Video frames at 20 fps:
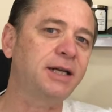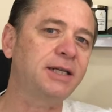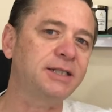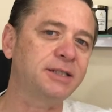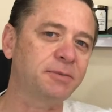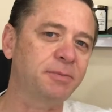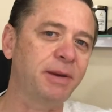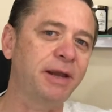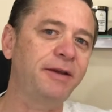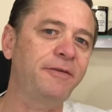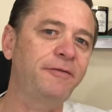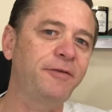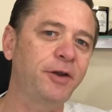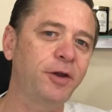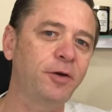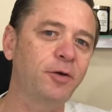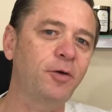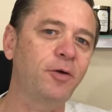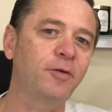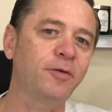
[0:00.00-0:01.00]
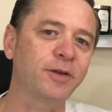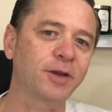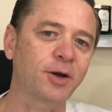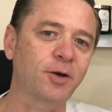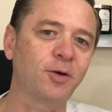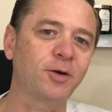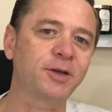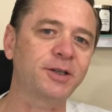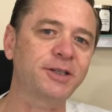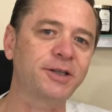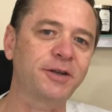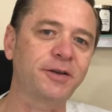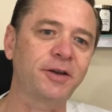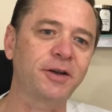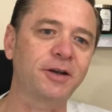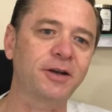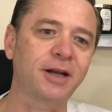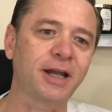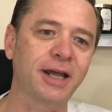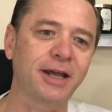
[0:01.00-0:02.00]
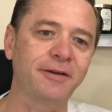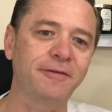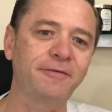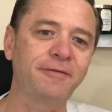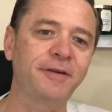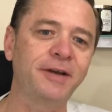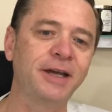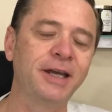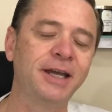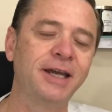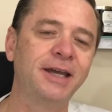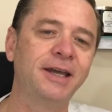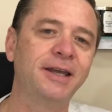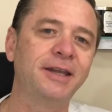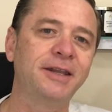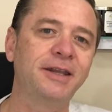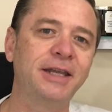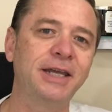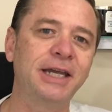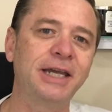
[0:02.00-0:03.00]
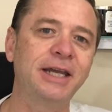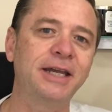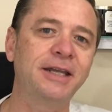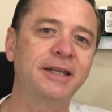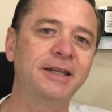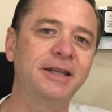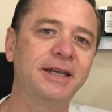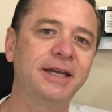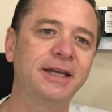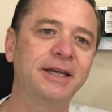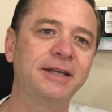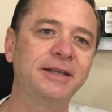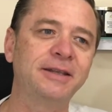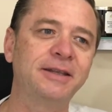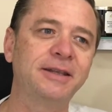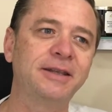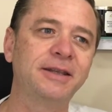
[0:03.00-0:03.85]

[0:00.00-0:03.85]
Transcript: has made for you over the course of your life. The